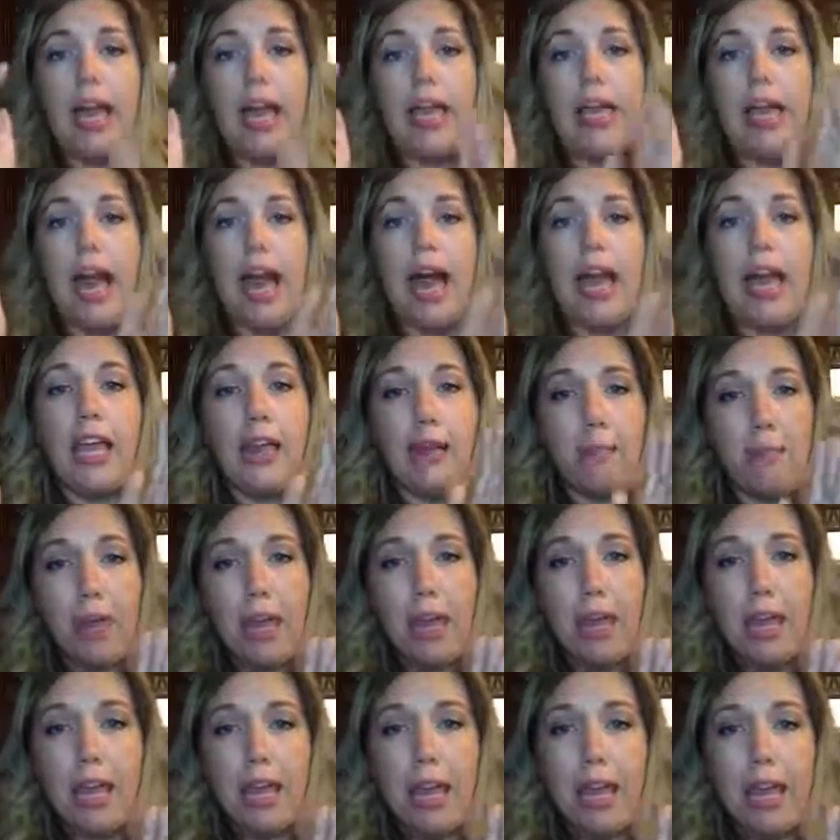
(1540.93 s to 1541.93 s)
An
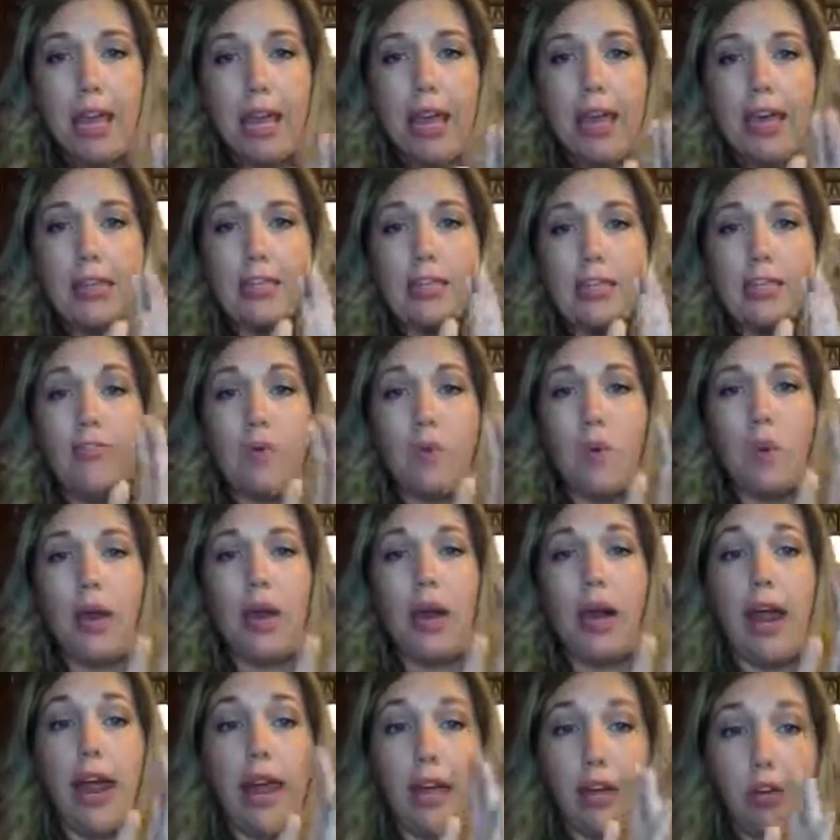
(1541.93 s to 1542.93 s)
IEP is
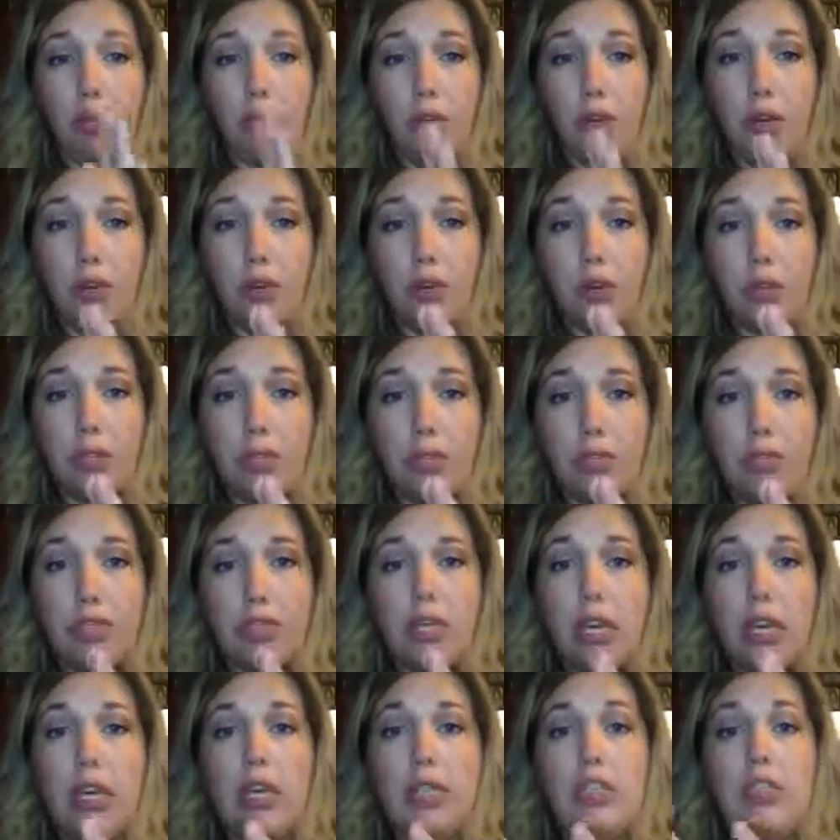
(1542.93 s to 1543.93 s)
for annual
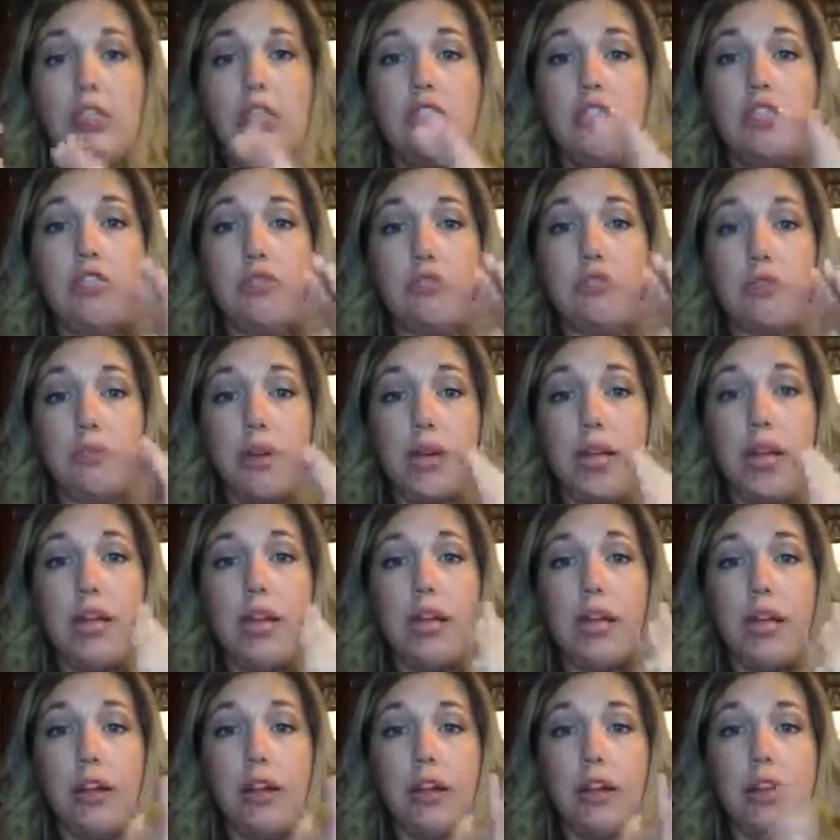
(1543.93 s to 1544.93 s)
goals to
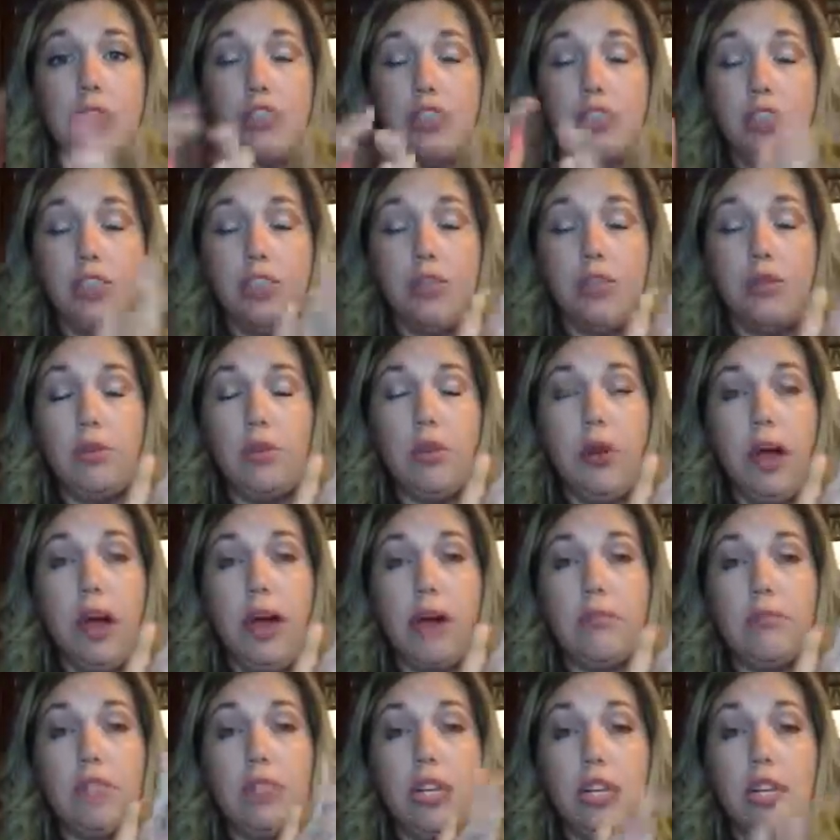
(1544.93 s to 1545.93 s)
treat or
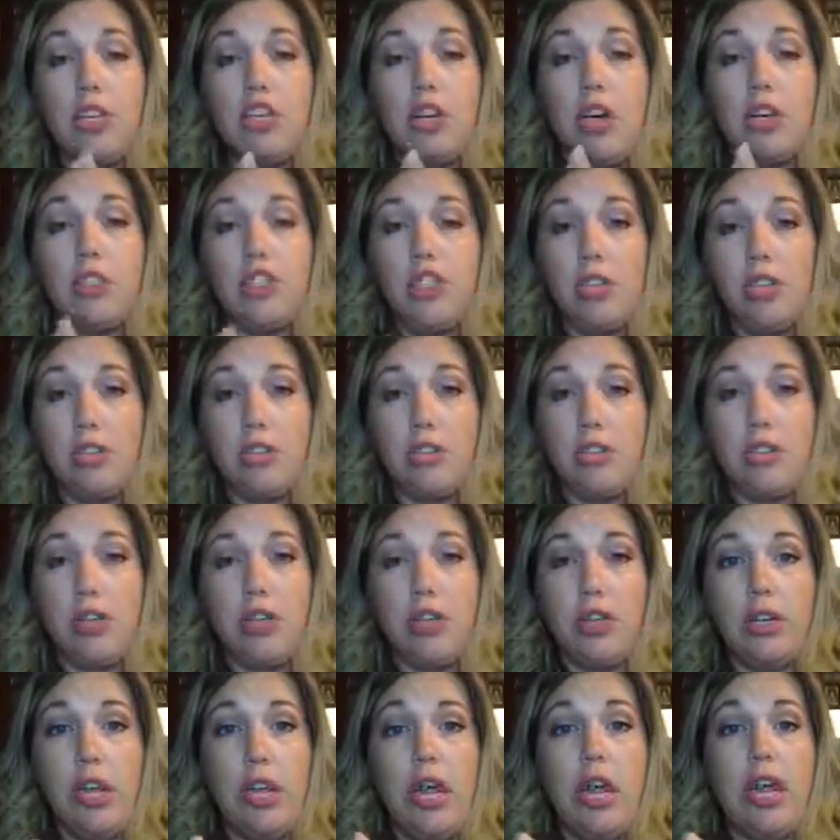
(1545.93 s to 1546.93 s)
to teach our
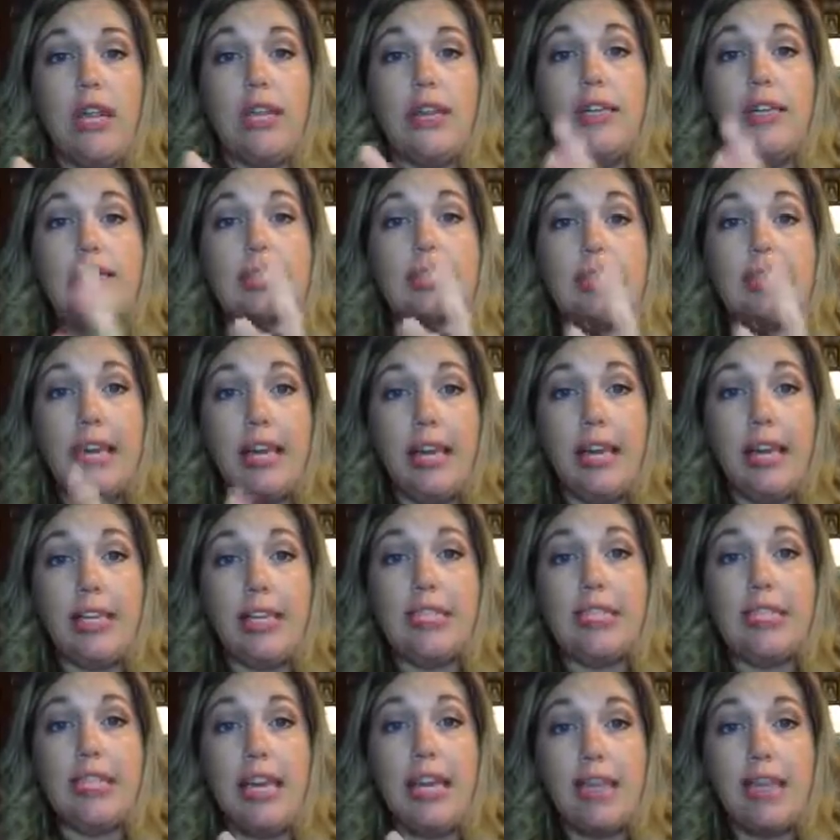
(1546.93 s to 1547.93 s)
children the
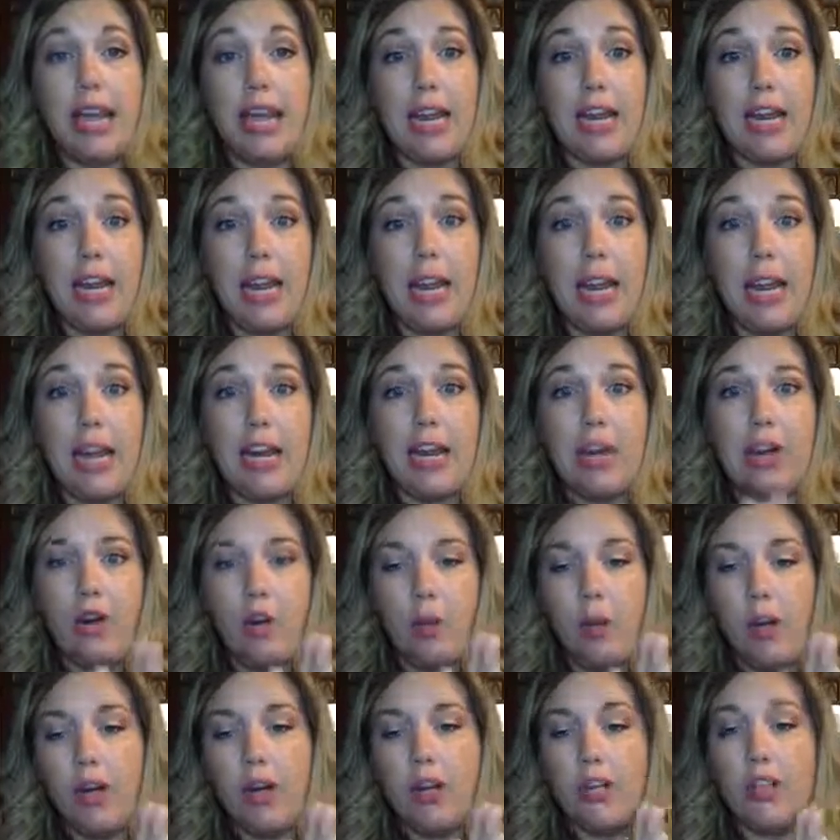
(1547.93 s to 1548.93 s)
skills that they need in
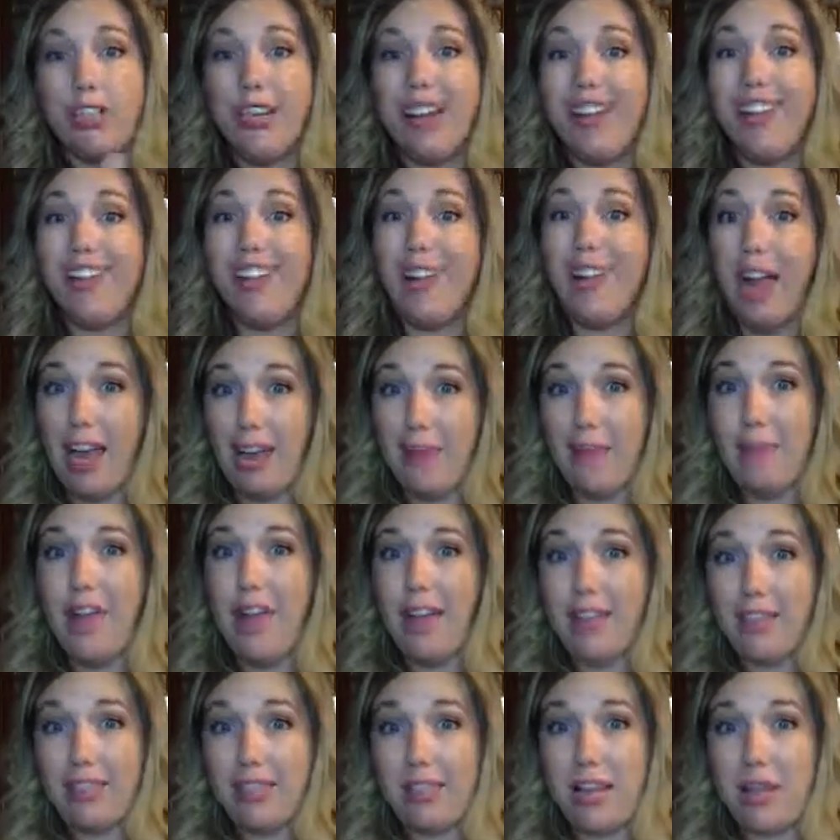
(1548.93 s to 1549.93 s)
order to climb
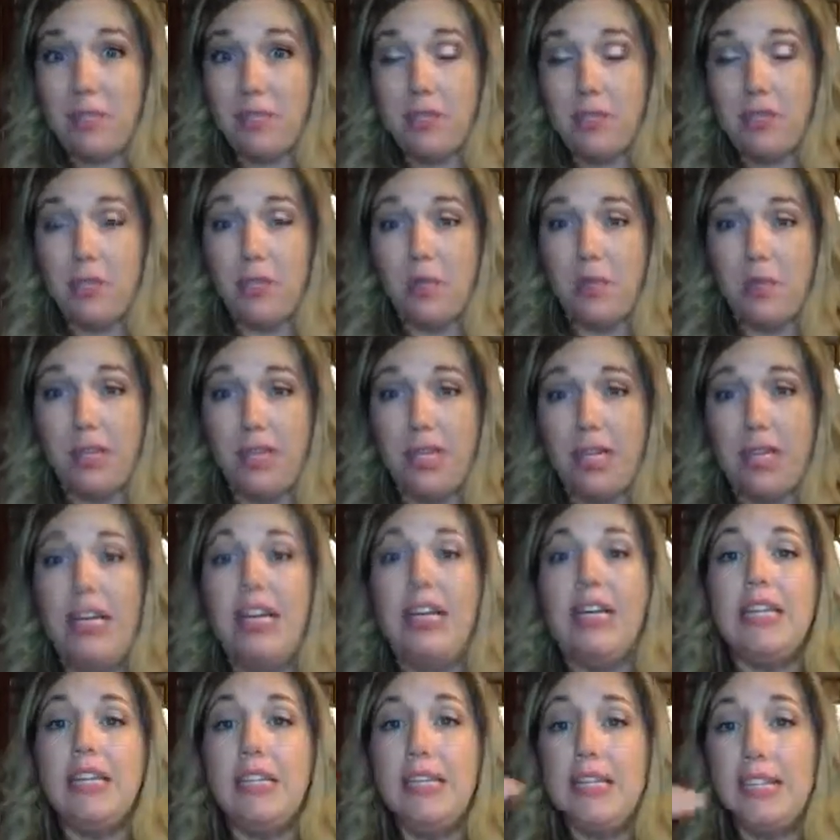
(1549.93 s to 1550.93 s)
that step stool
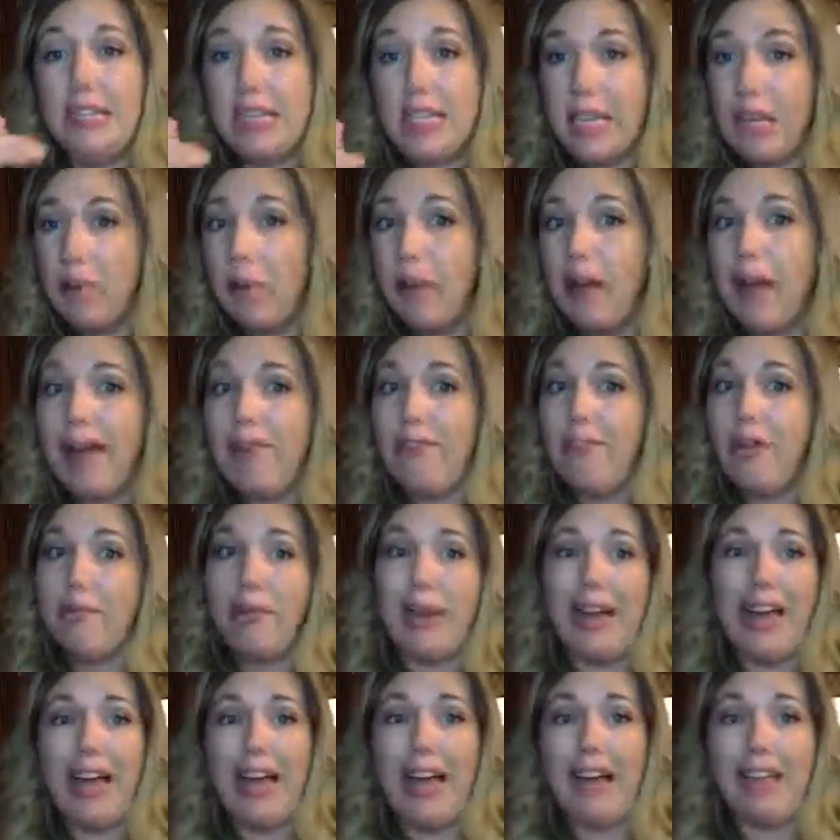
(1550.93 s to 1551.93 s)
to see what
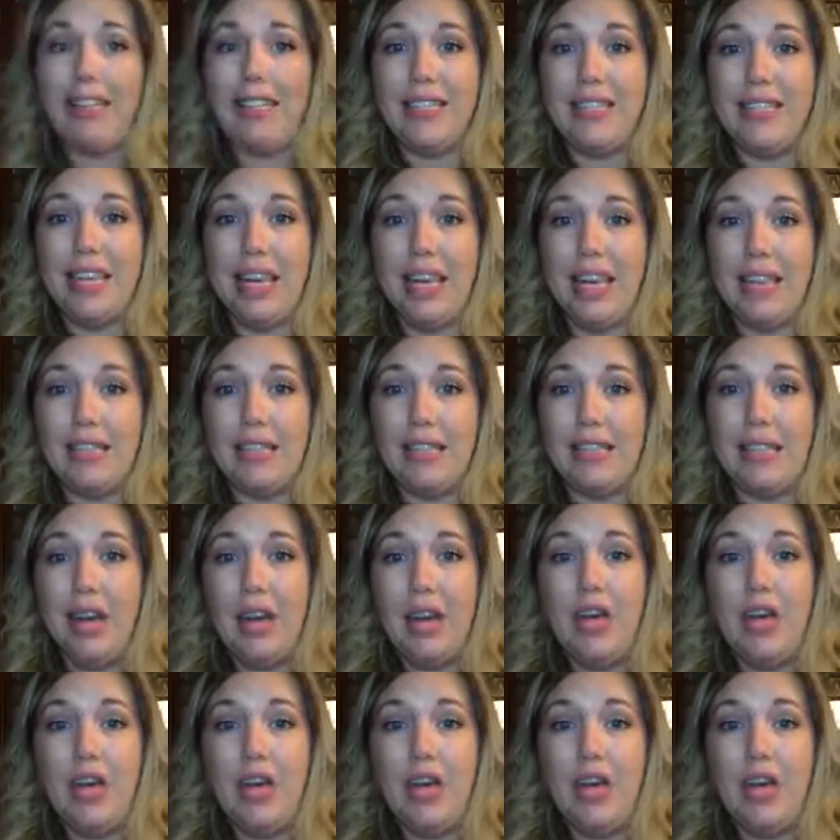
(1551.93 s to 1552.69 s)
everybody else sees.